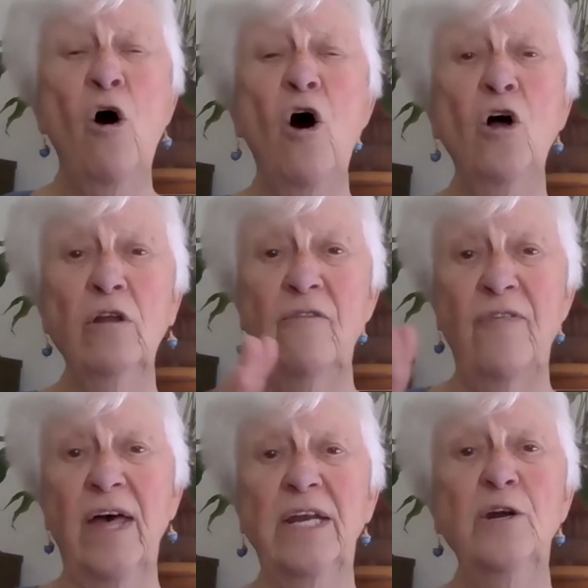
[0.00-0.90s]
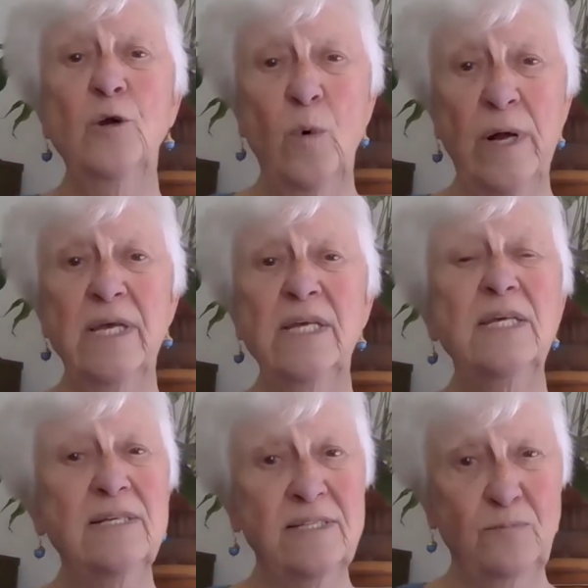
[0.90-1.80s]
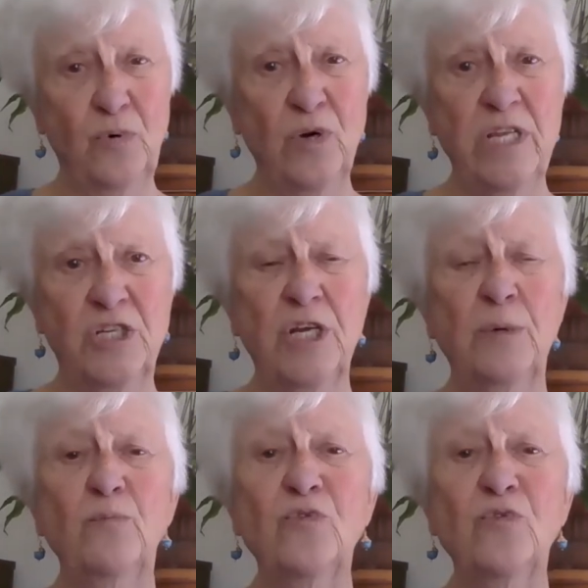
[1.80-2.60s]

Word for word: All of that, in a way, is preaching,